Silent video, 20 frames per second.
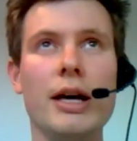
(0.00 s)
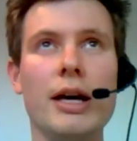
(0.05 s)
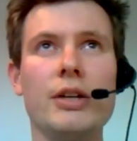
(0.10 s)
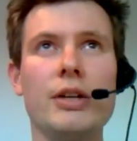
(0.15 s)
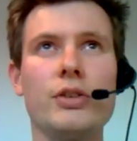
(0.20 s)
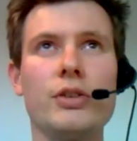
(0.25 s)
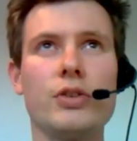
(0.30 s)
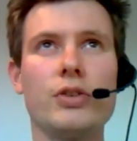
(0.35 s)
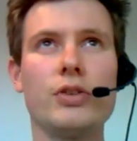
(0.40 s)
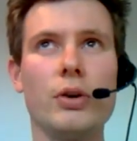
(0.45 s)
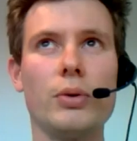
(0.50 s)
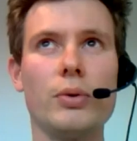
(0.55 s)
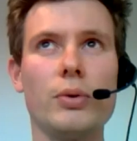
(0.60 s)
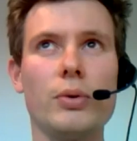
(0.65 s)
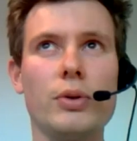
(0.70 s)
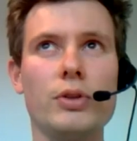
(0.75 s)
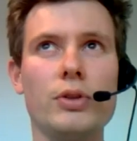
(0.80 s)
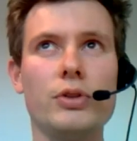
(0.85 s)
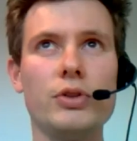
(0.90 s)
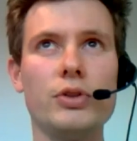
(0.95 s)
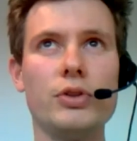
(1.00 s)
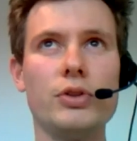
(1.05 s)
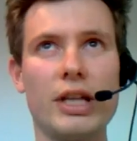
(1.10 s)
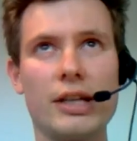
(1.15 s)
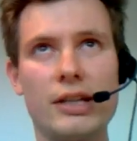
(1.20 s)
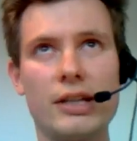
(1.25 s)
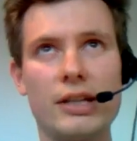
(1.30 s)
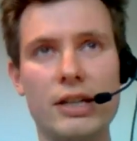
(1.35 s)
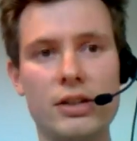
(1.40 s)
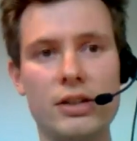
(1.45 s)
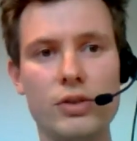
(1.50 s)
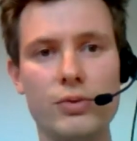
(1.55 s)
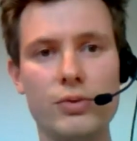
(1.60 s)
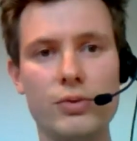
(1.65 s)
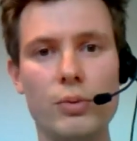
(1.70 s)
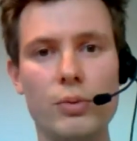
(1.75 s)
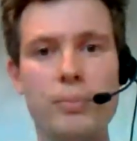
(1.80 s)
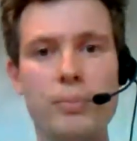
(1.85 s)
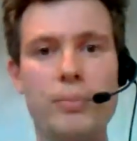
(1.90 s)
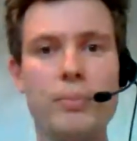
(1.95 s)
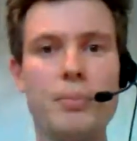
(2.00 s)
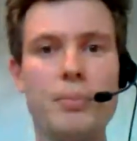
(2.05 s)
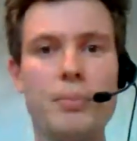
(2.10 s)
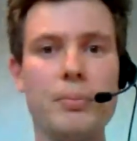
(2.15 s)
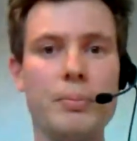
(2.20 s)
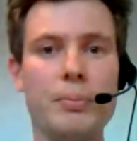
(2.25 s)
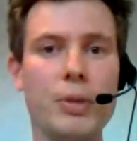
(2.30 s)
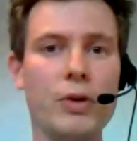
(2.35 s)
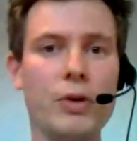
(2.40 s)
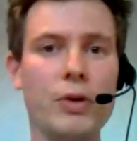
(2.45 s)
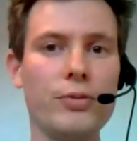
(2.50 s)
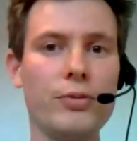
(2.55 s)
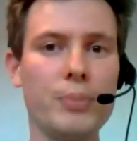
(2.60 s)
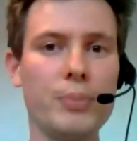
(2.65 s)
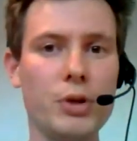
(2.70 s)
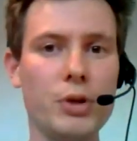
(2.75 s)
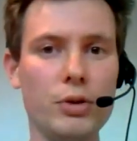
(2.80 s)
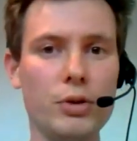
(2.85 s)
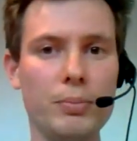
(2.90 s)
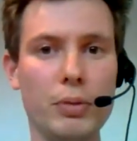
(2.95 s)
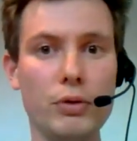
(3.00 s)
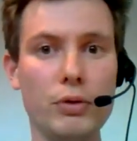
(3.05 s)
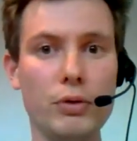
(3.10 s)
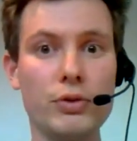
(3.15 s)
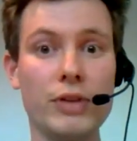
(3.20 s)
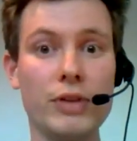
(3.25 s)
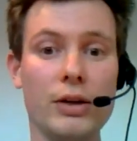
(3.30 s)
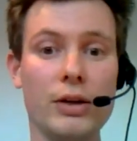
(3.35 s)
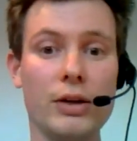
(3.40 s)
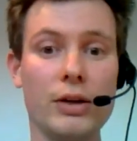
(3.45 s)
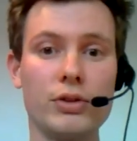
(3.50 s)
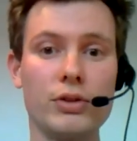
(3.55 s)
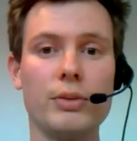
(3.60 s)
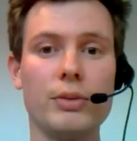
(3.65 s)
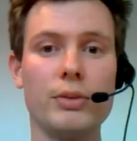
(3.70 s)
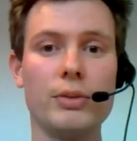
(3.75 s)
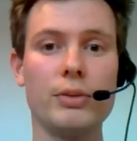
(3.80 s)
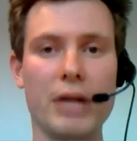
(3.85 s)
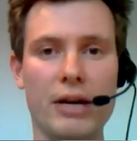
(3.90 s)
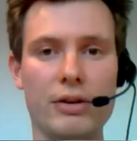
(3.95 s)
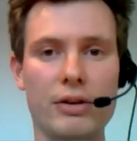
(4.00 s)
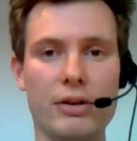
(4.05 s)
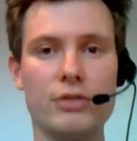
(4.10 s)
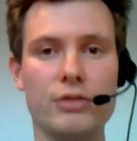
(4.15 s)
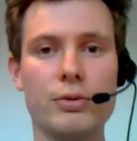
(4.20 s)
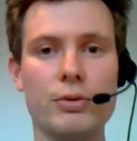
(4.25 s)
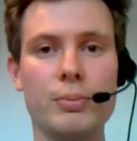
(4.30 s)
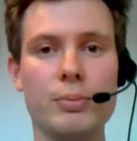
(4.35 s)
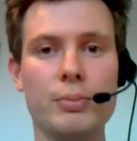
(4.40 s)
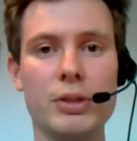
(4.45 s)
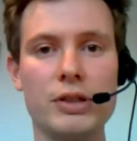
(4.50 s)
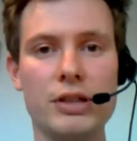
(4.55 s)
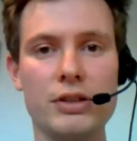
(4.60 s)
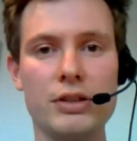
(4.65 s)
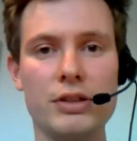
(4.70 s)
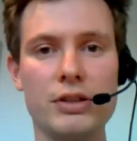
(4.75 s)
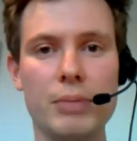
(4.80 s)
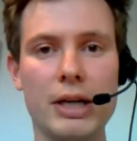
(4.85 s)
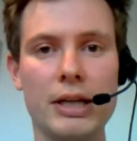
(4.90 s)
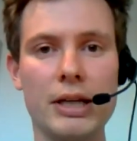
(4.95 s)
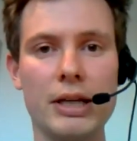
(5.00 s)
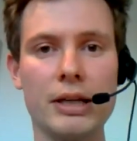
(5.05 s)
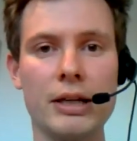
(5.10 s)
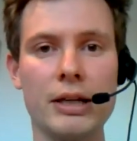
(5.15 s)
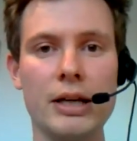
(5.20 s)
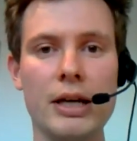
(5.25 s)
So you said in Kiceva, both pupils and also the parents were participating,